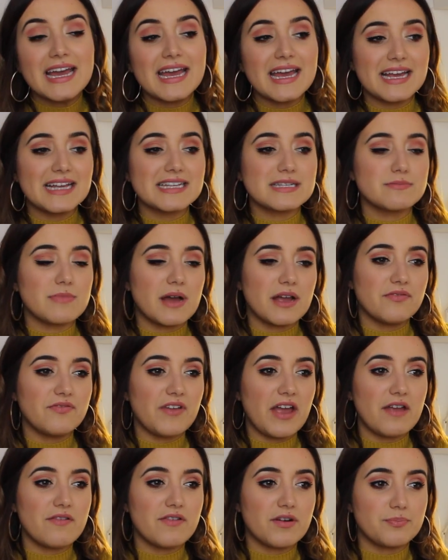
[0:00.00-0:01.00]
is my
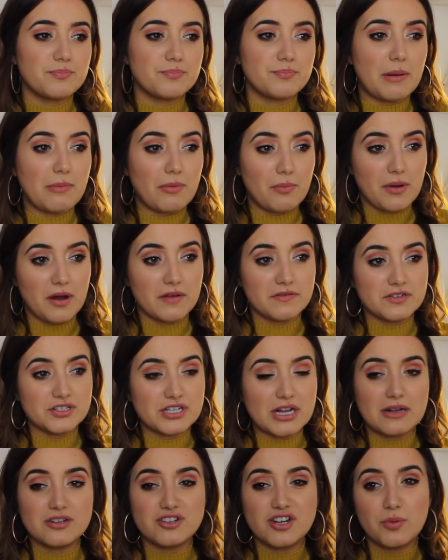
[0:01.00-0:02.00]
favourite bubble bath and
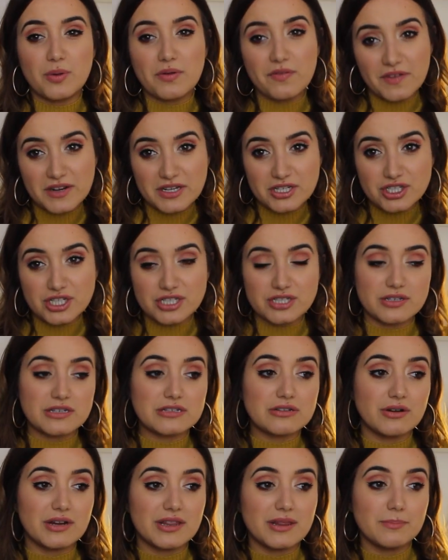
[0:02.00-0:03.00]
shower gel. We finished it, so
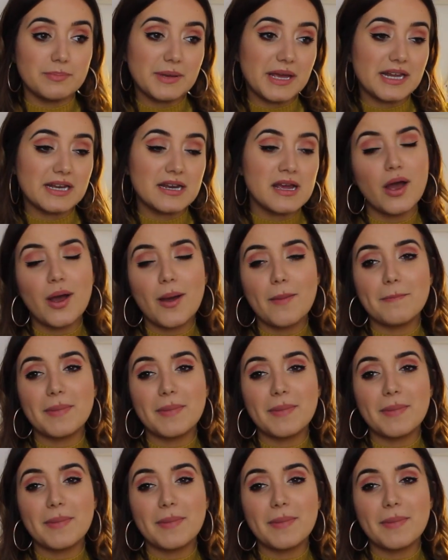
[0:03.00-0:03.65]
it's gone in the bin.